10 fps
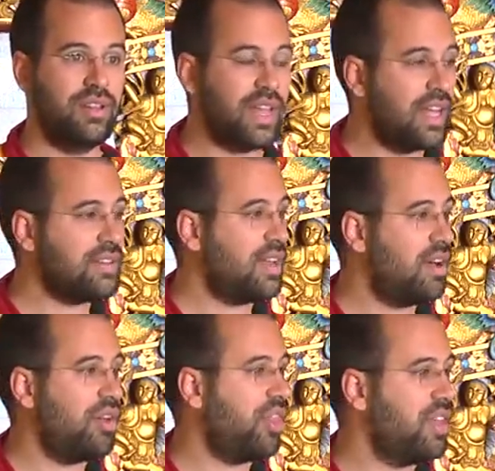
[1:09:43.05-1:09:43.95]
That's
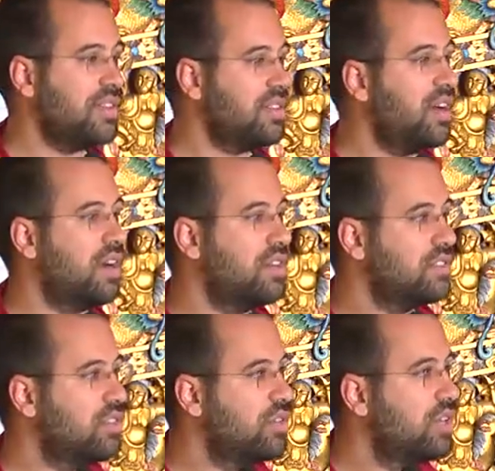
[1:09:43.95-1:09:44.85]
how things are.
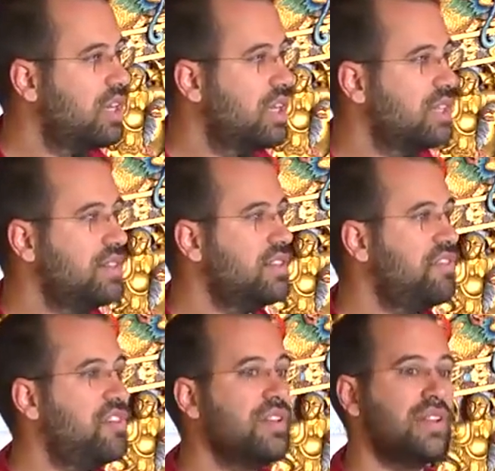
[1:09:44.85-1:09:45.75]
So this is the
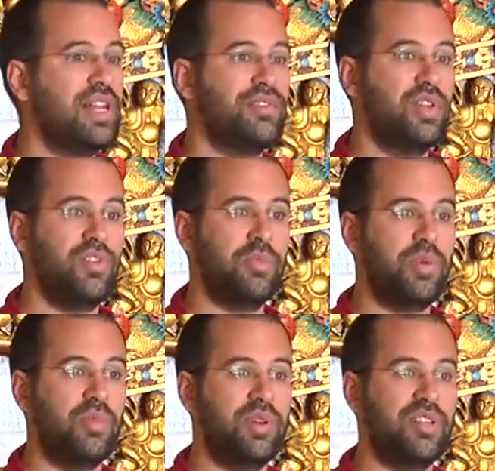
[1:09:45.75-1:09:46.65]
first level of
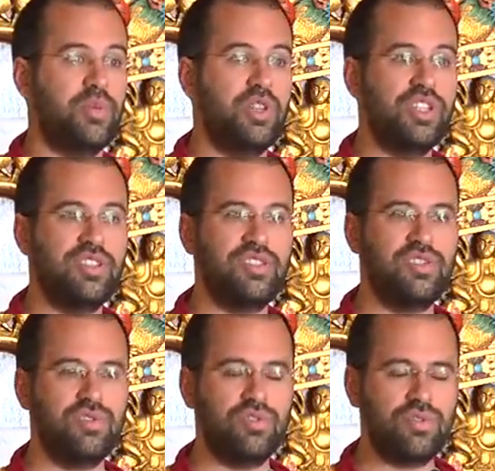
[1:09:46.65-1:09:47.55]
impermanence, which is
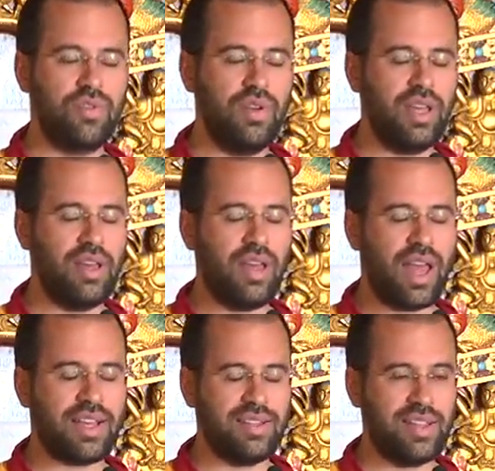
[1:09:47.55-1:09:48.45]
to truly
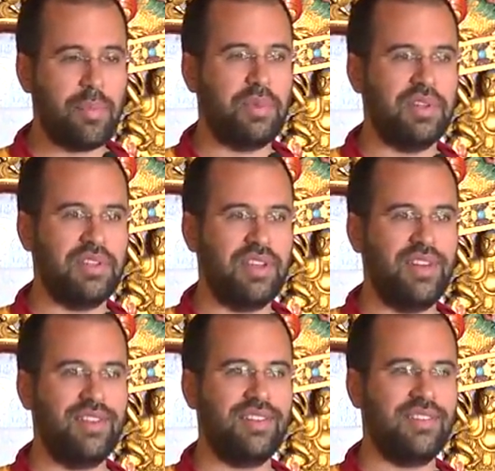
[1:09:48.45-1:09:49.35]
accept it and
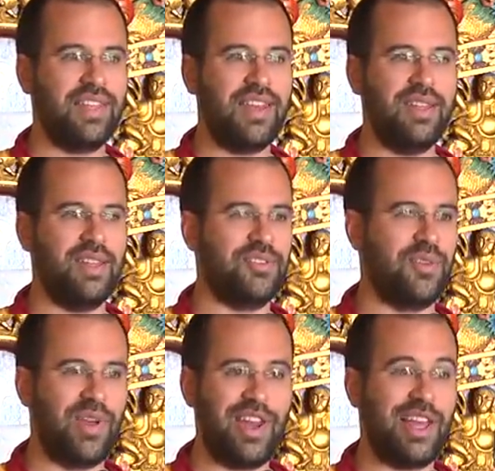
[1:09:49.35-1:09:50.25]
understand it. It's
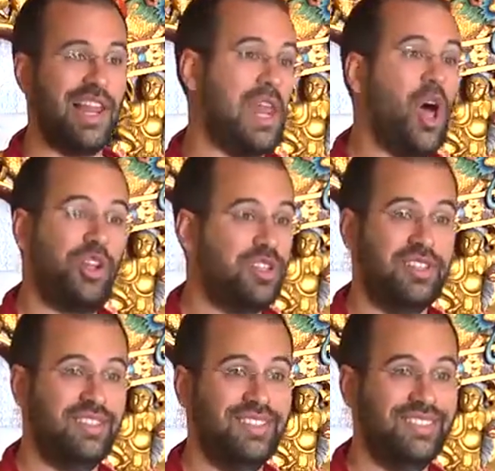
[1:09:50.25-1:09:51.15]
already a lot.
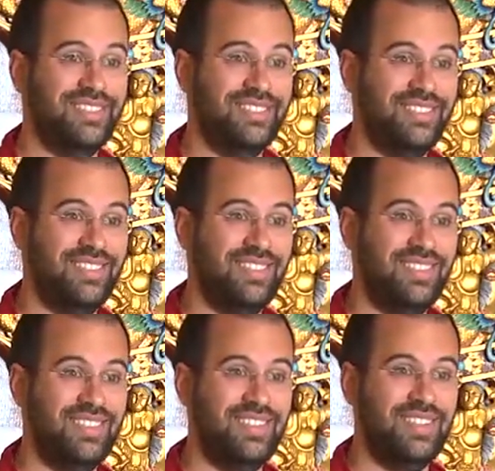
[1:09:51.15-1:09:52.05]

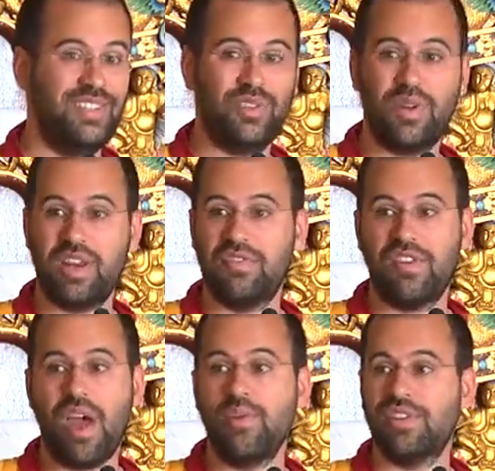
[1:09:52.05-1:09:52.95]
It's already
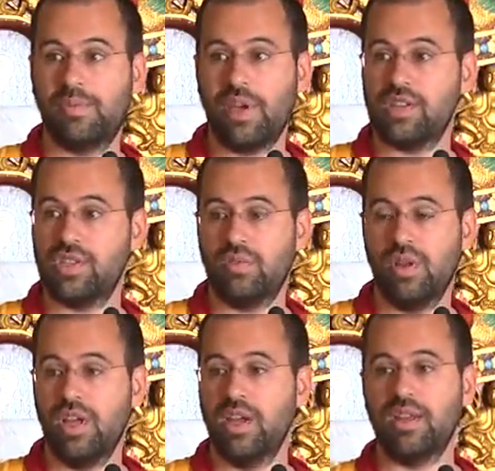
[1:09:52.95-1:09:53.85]
very special.
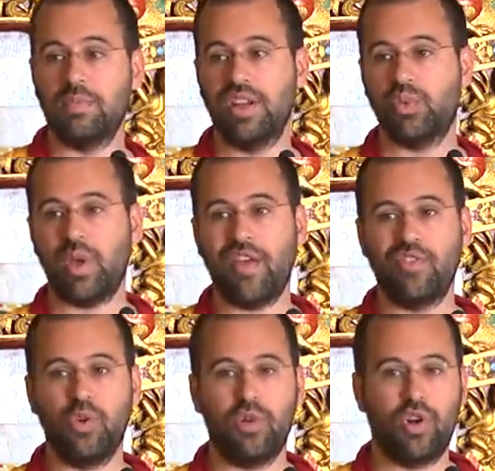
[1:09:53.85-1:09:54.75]
It means we have
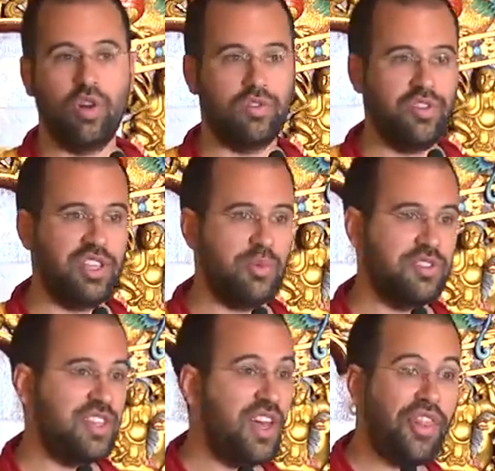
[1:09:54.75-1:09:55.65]
no more conflict
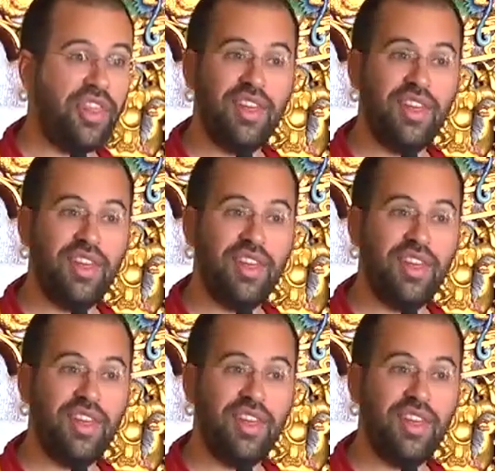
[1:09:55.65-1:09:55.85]
with death.